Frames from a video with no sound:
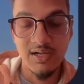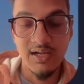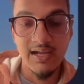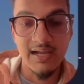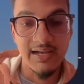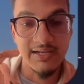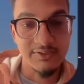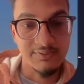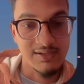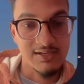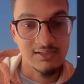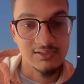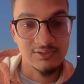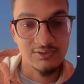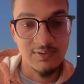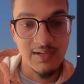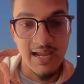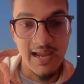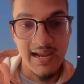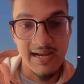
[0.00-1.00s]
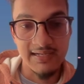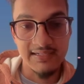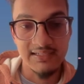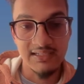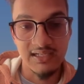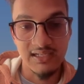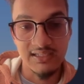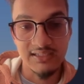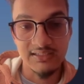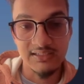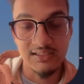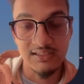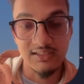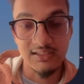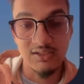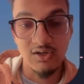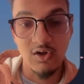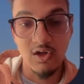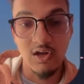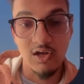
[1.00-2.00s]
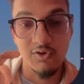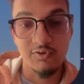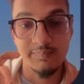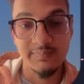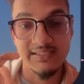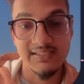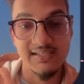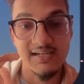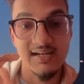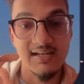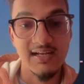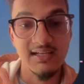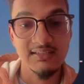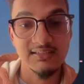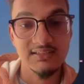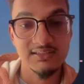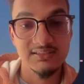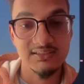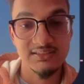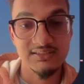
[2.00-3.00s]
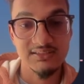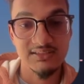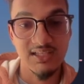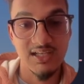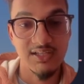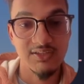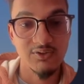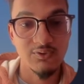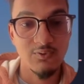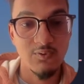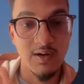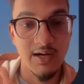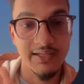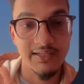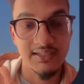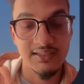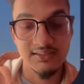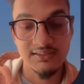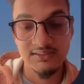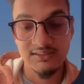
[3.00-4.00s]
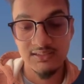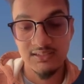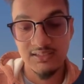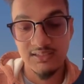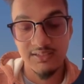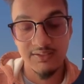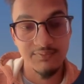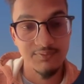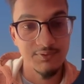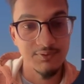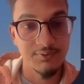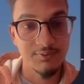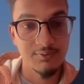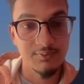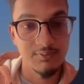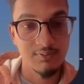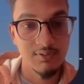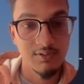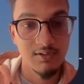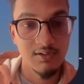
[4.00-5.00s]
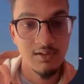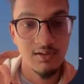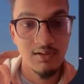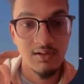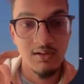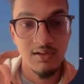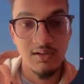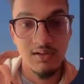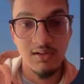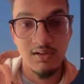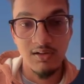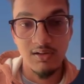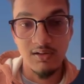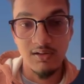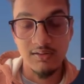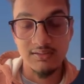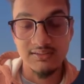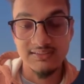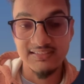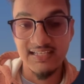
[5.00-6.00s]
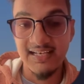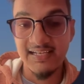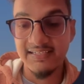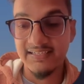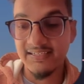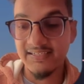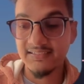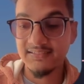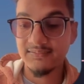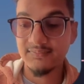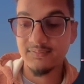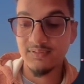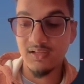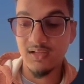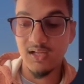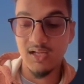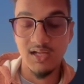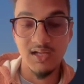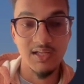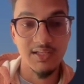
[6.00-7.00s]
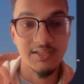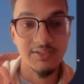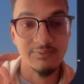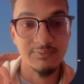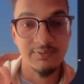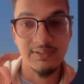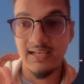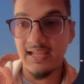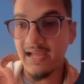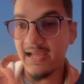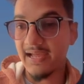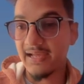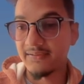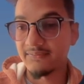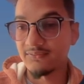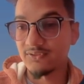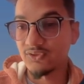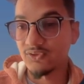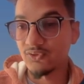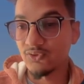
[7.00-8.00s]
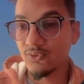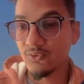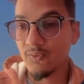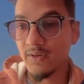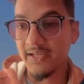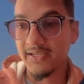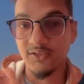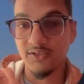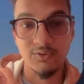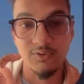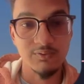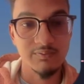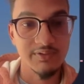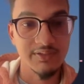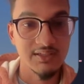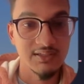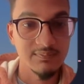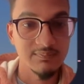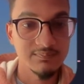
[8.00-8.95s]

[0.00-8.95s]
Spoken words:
And you can also add the callout metadata such as a no icon. If you select it, it will have no icon over here.